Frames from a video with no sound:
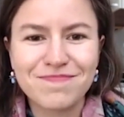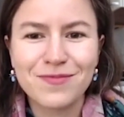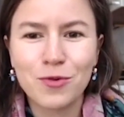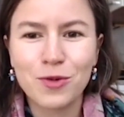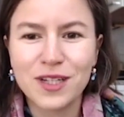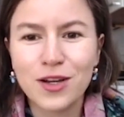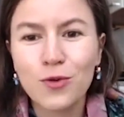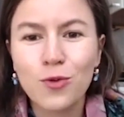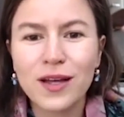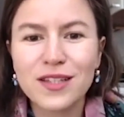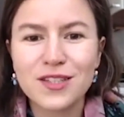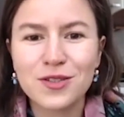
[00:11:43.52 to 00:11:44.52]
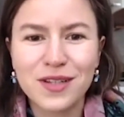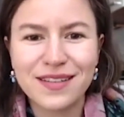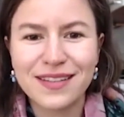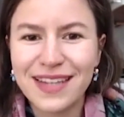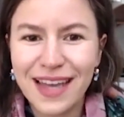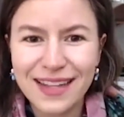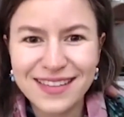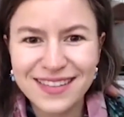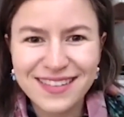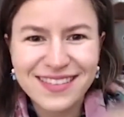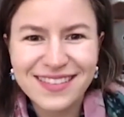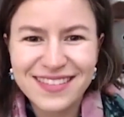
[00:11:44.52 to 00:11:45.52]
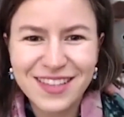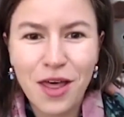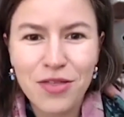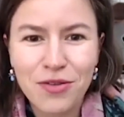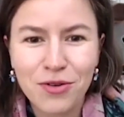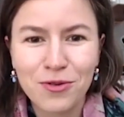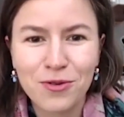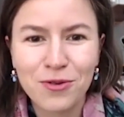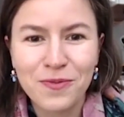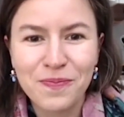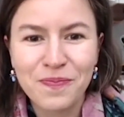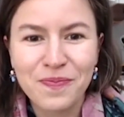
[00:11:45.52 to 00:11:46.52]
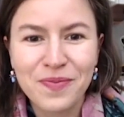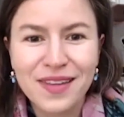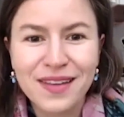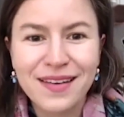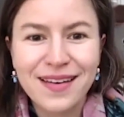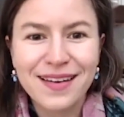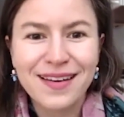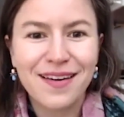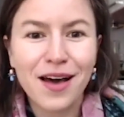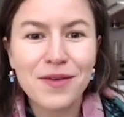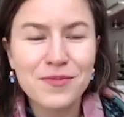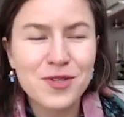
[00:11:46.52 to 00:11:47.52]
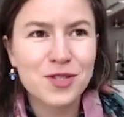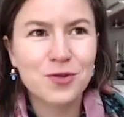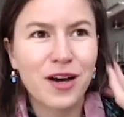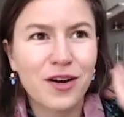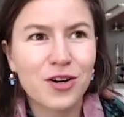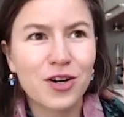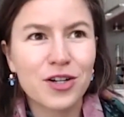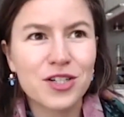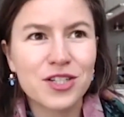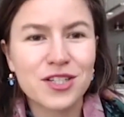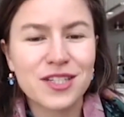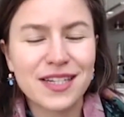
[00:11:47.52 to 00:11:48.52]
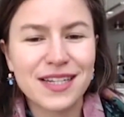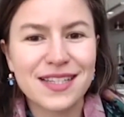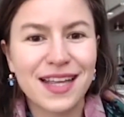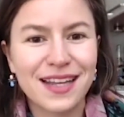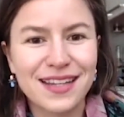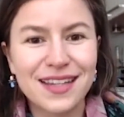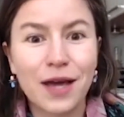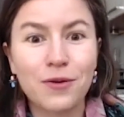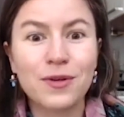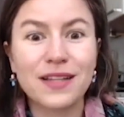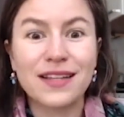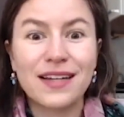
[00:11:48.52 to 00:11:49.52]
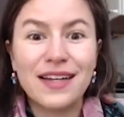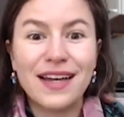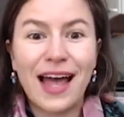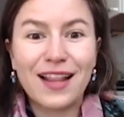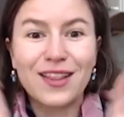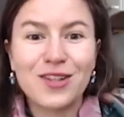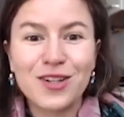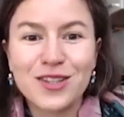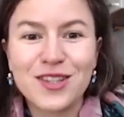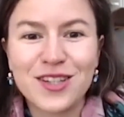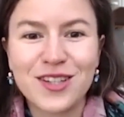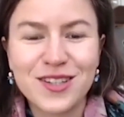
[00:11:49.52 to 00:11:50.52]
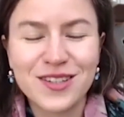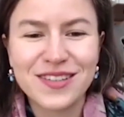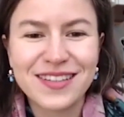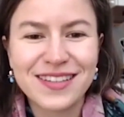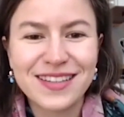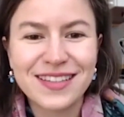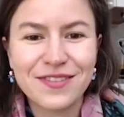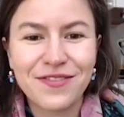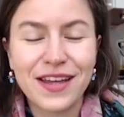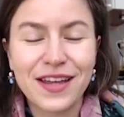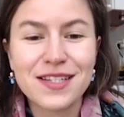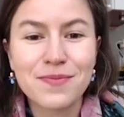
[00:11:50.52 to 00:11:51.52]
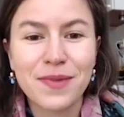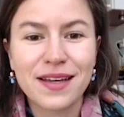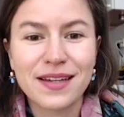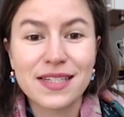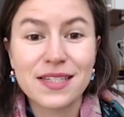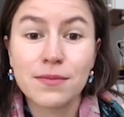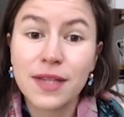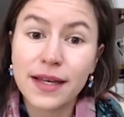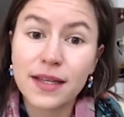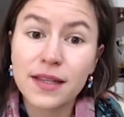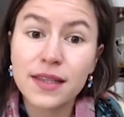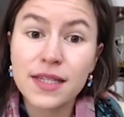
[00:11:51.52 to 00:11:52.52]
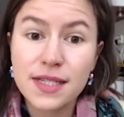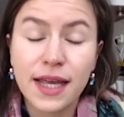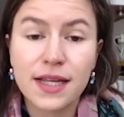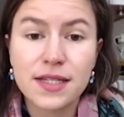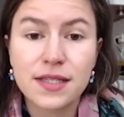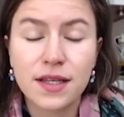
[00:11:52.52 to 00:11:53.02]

we don't want to get through comes to our consciousness, then that will alert the defense mechanism. Like in this case,